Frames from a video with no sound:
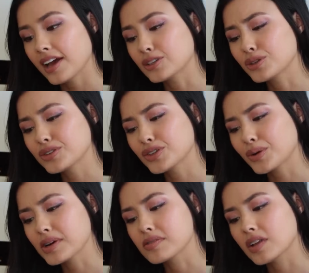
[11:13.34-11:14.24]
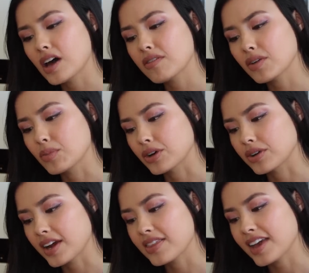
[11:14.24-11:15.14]
A true story of love and
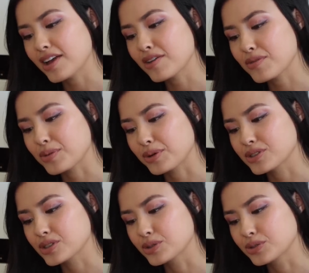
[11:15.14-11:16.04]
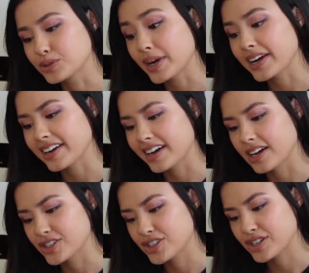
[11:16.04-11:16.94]
murder and the end of the world's great
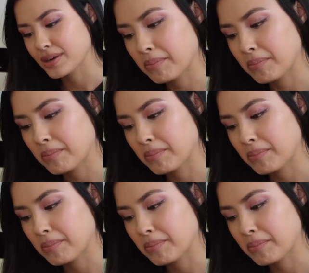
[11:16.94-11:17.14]
hush.